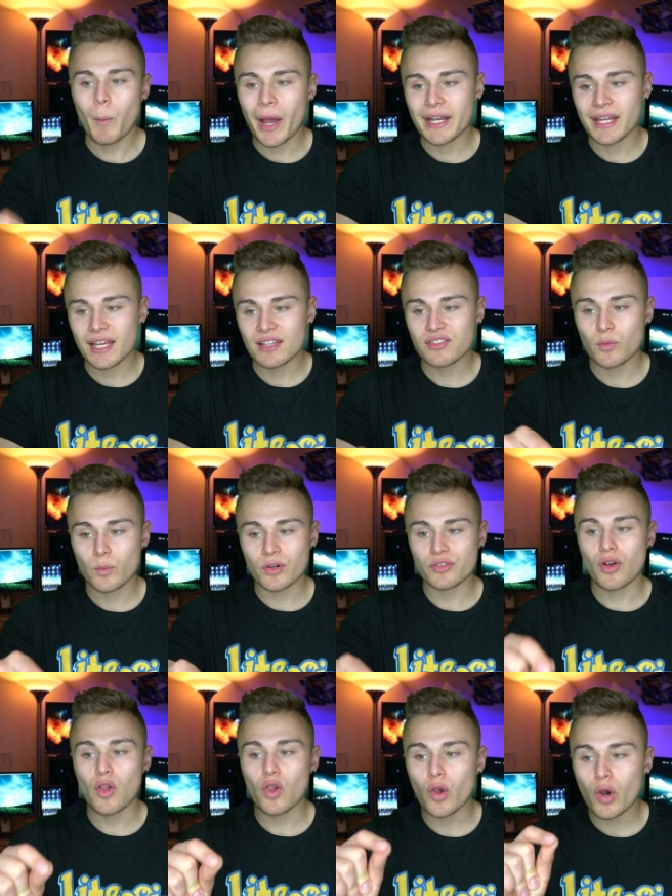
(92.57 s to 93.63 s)
Binance, the
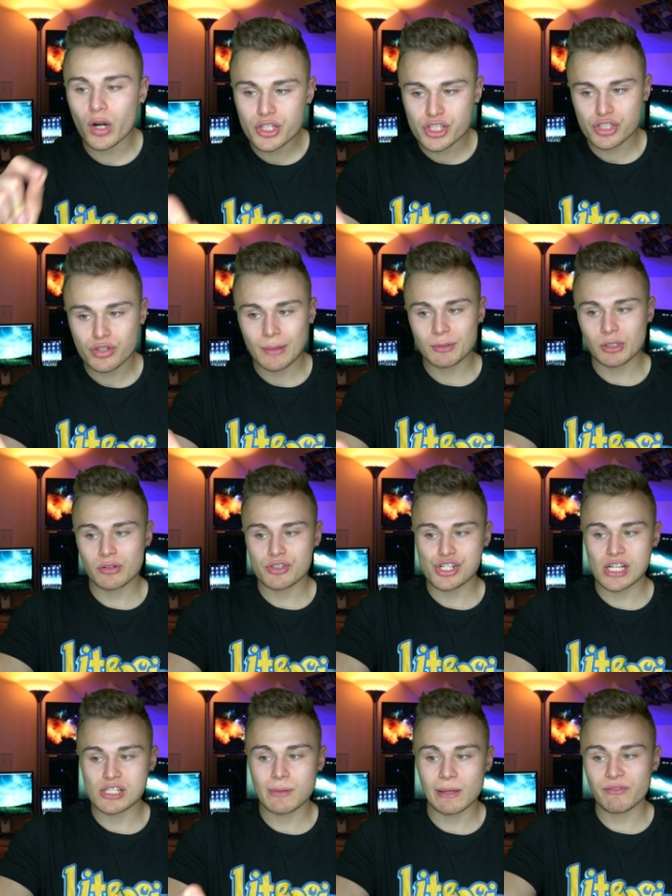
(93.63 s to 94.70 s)
world's largest crypto
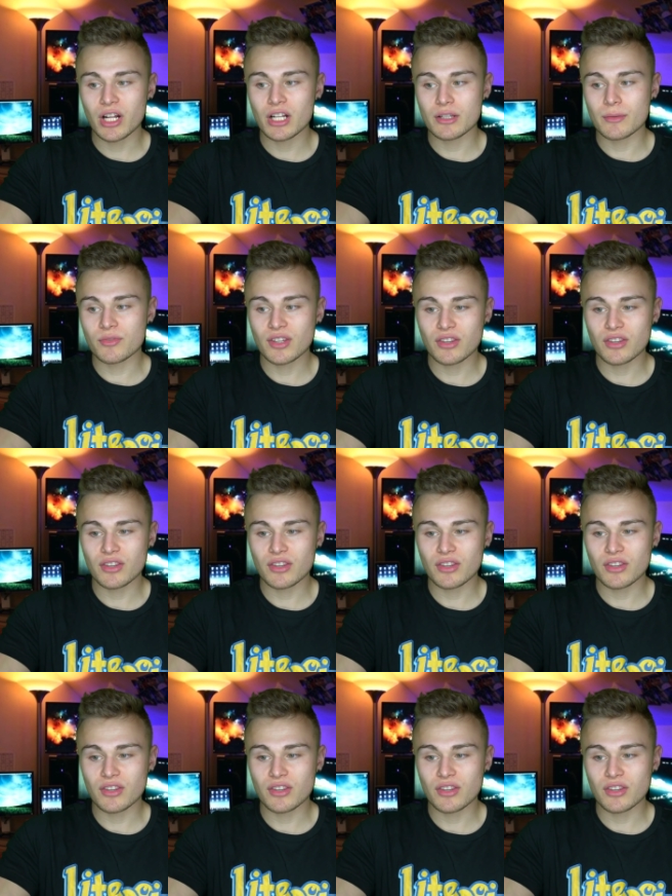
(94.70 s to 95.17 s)
exchange by volume,